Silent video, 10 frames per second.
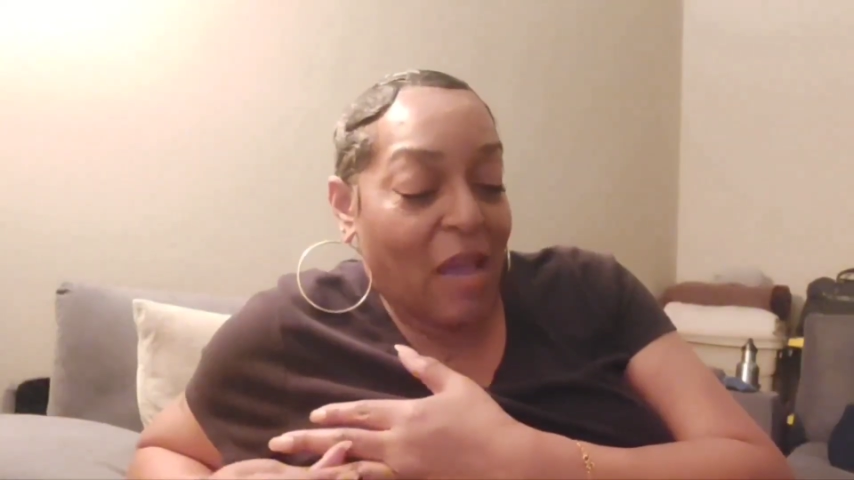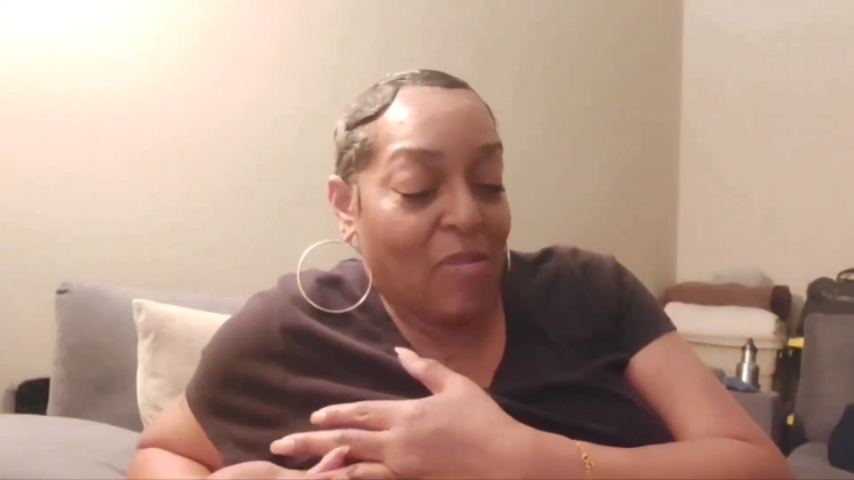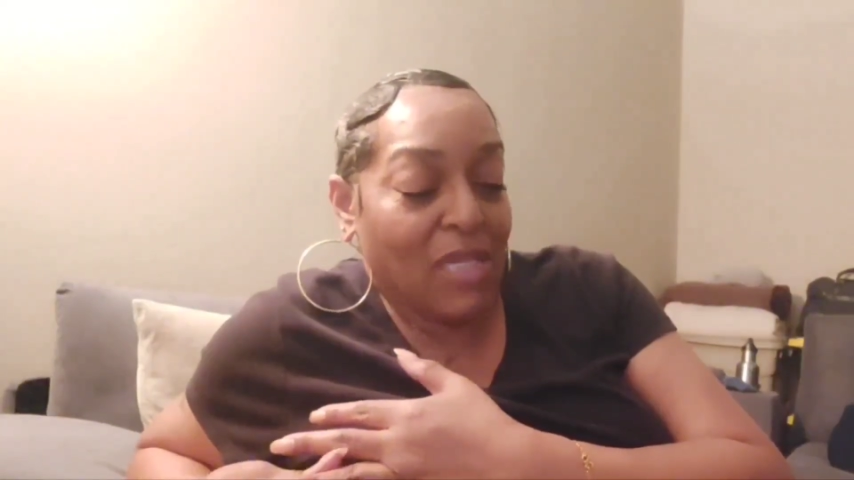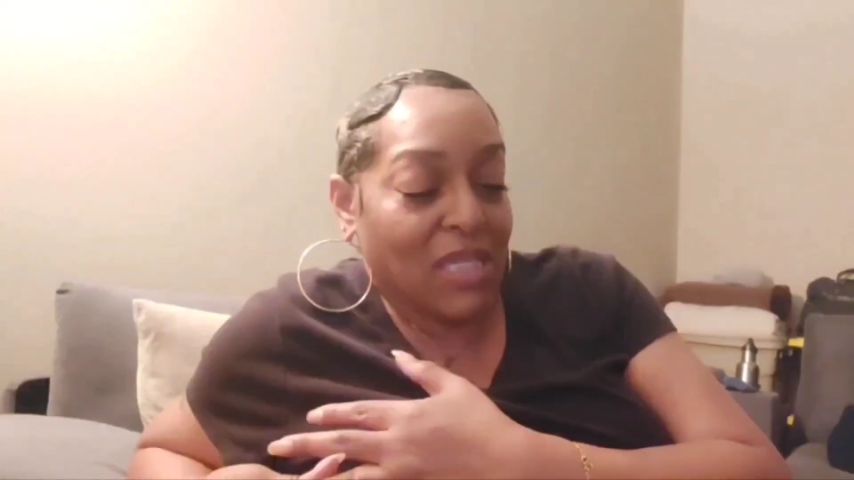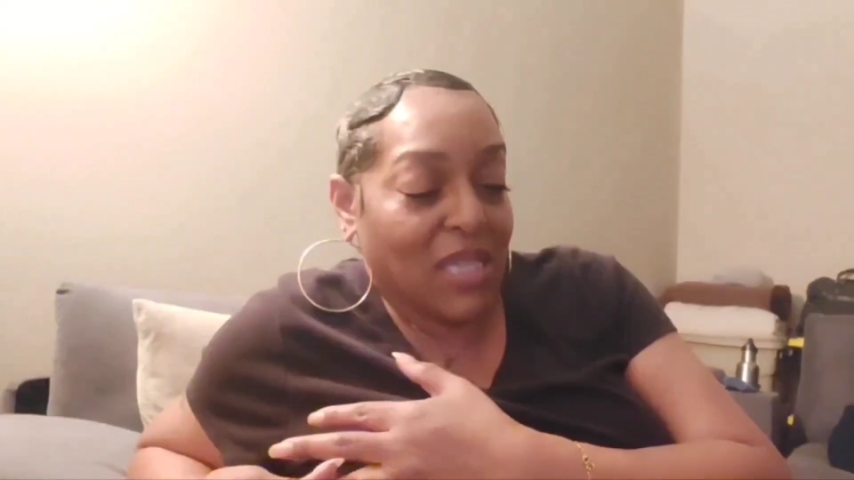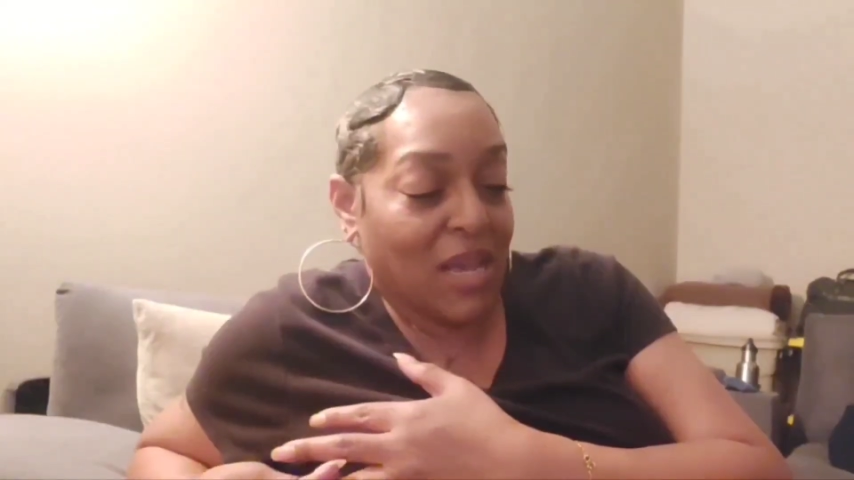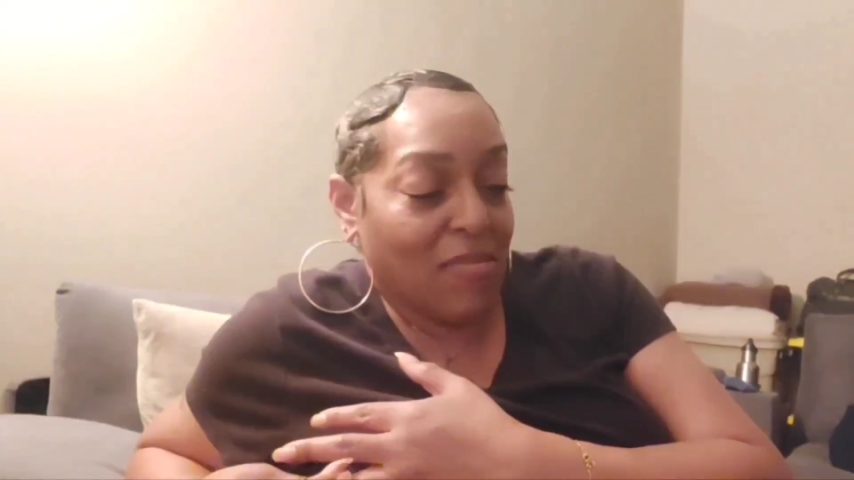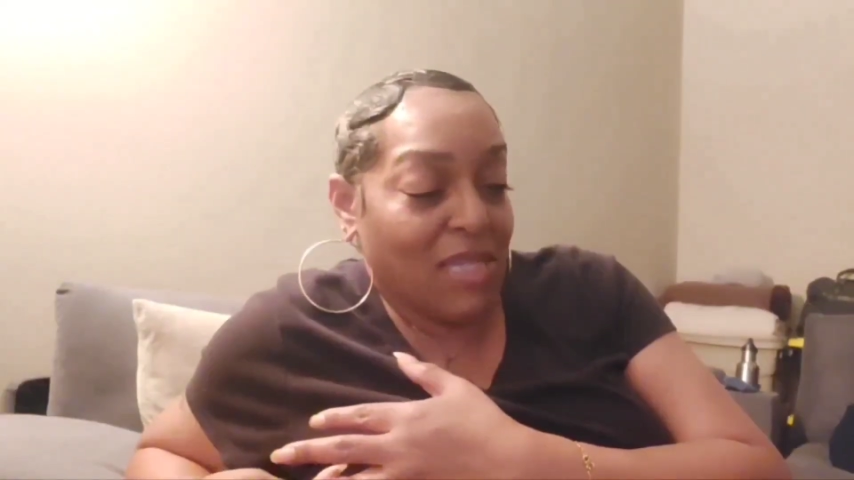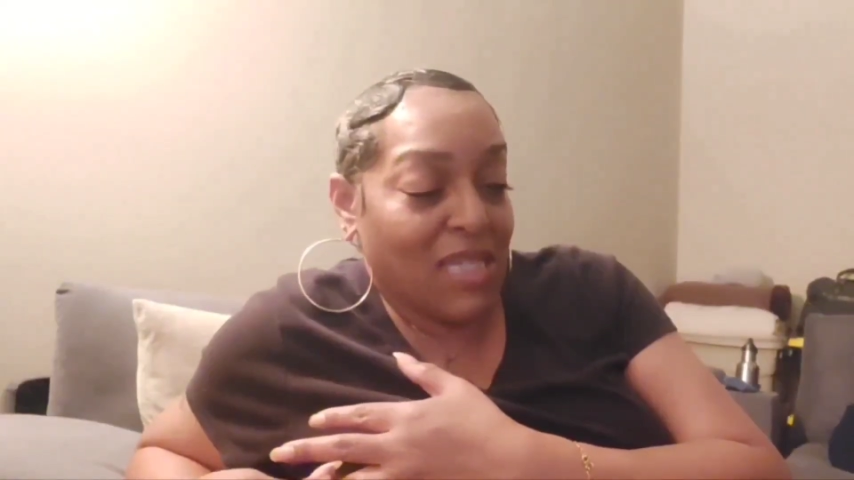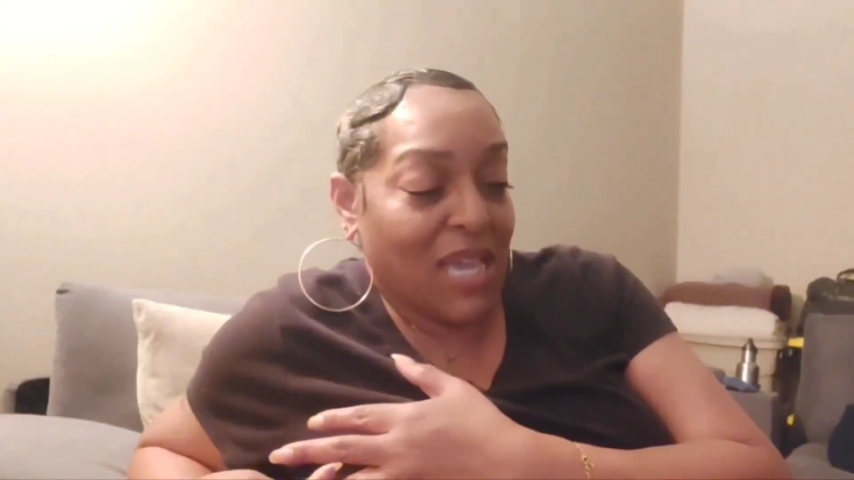It was
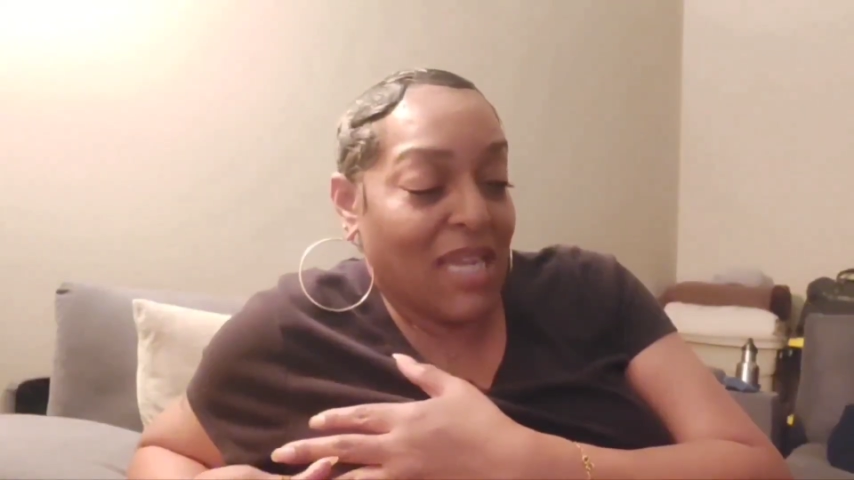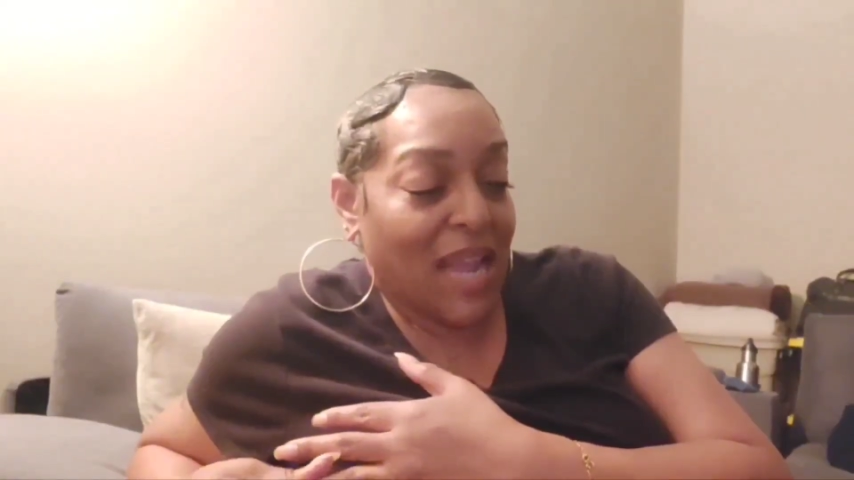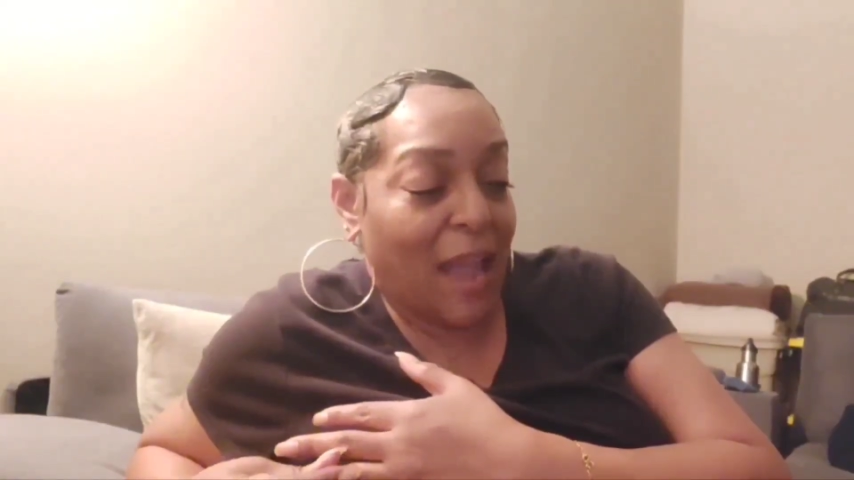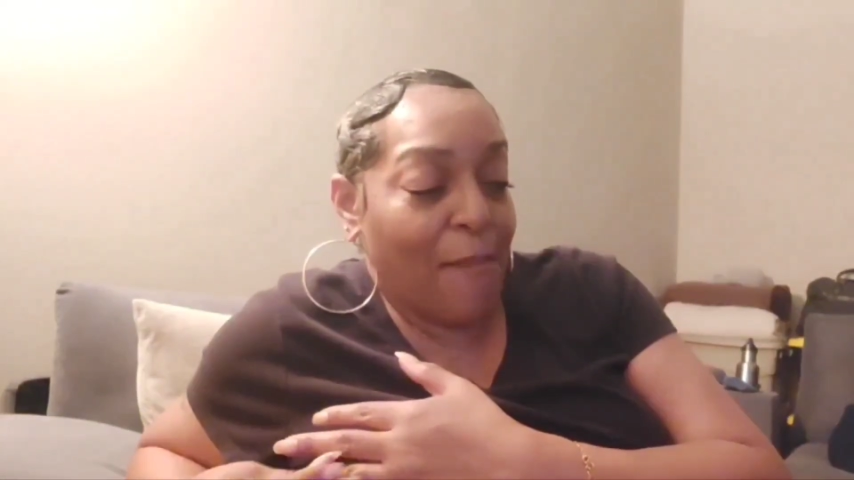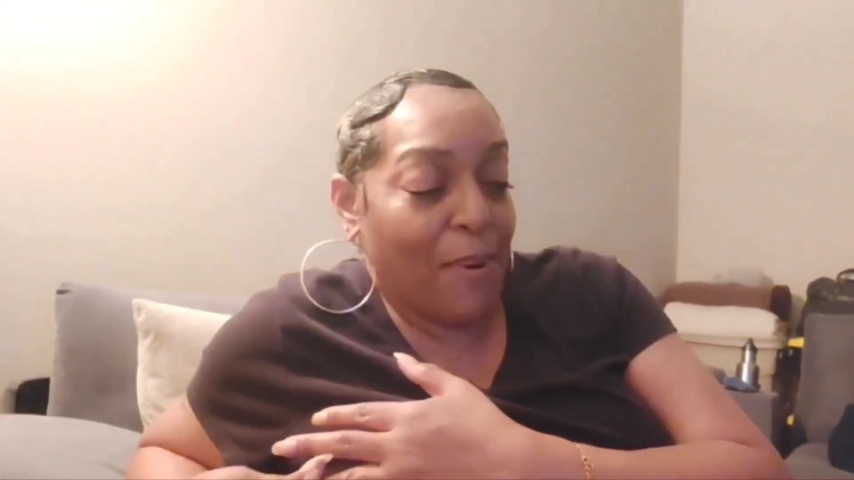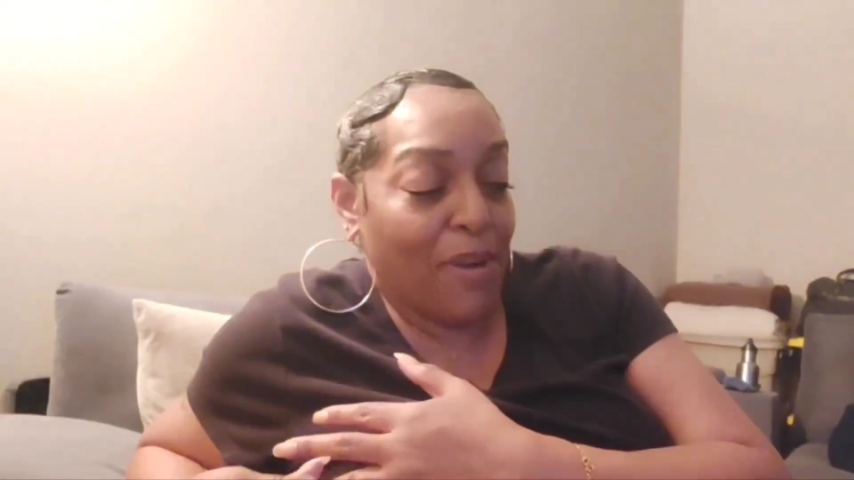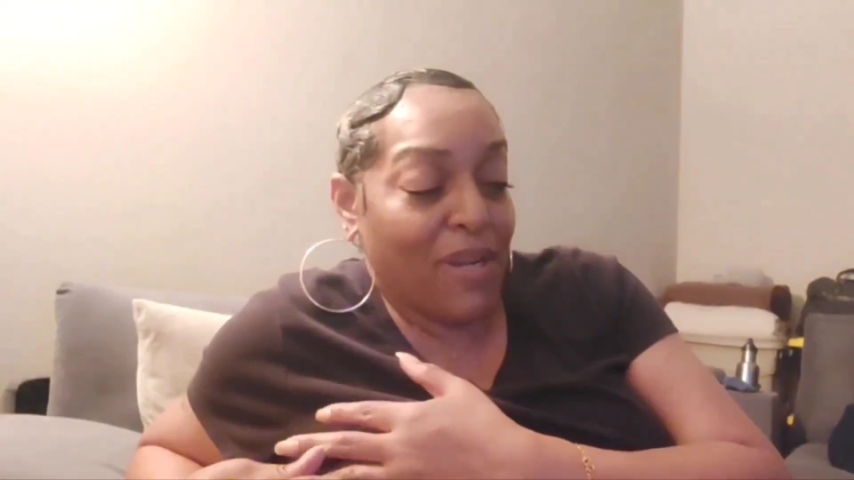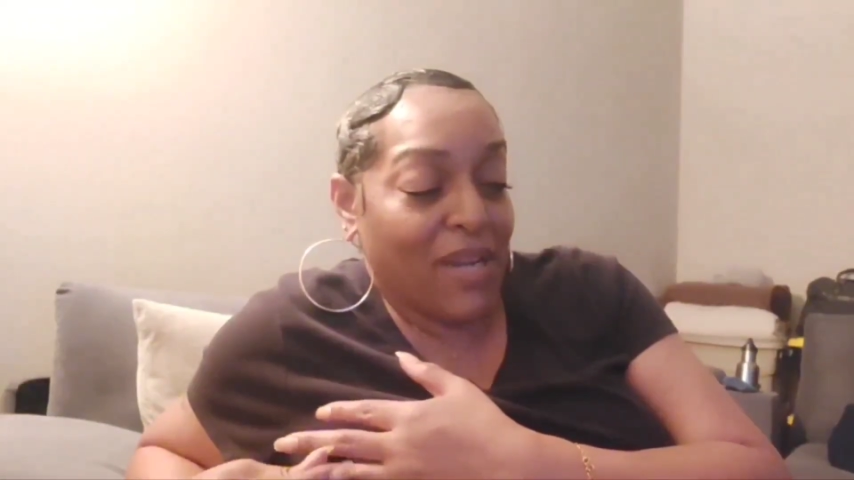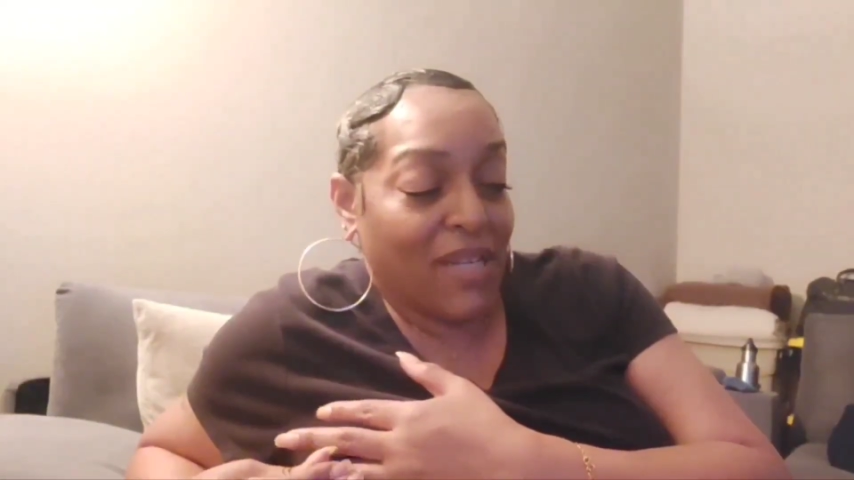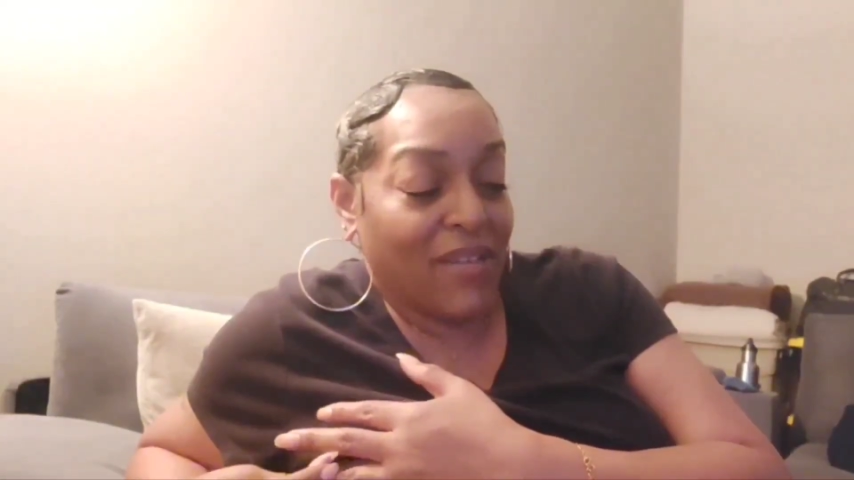a
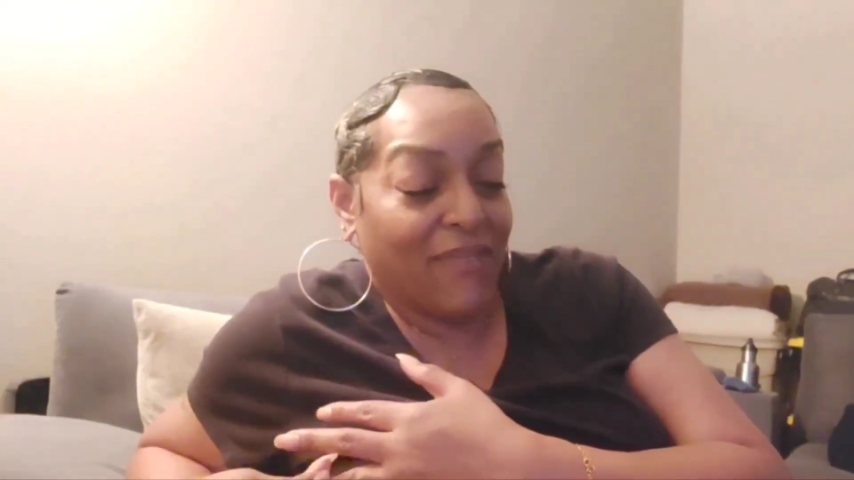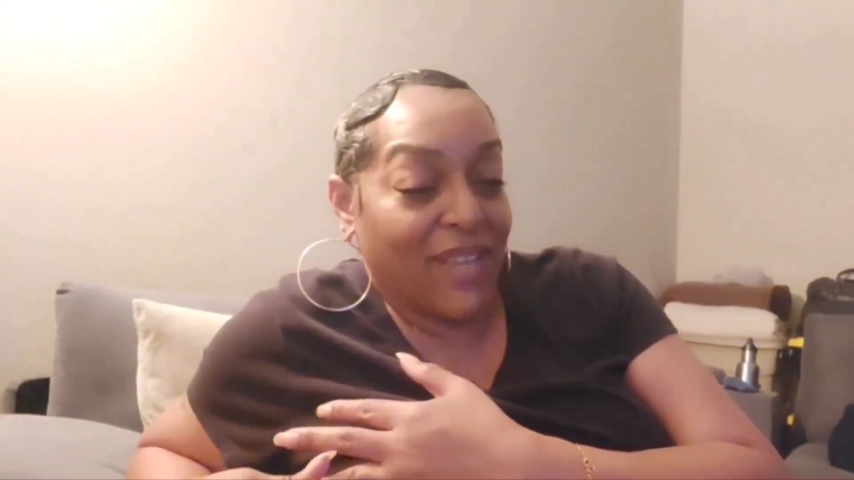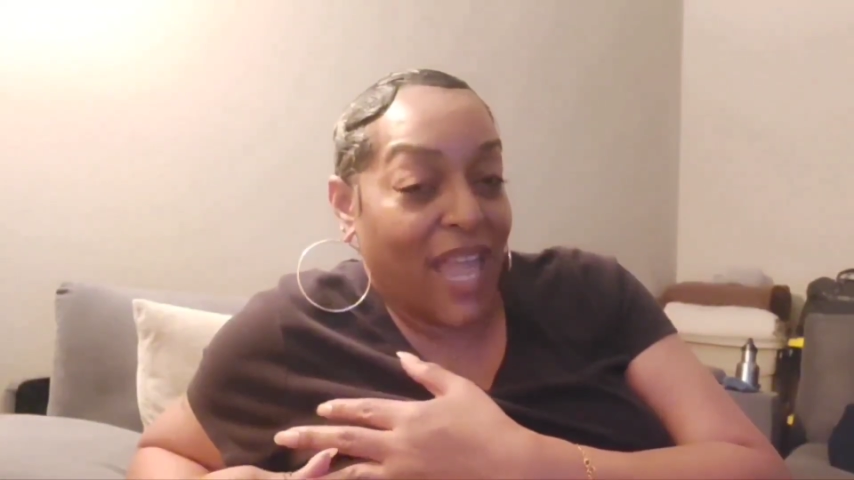non-productive